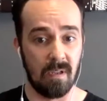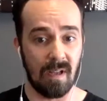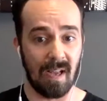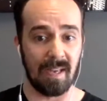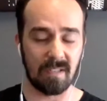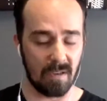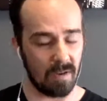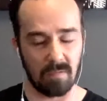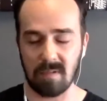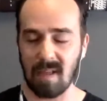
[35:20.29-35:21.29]
and it's
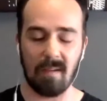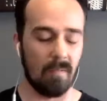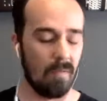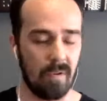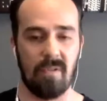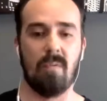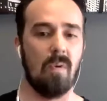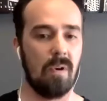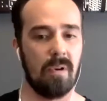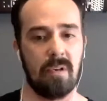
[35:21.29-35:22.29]
all that
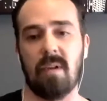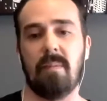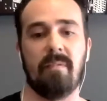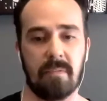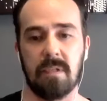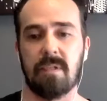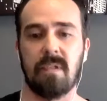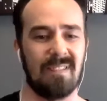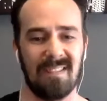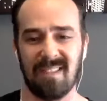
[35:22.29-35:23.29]
one-to-one type of
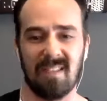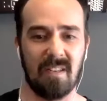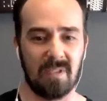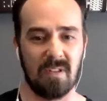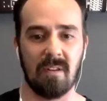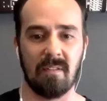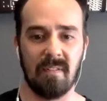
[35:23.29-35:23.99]
consultancy type stuff,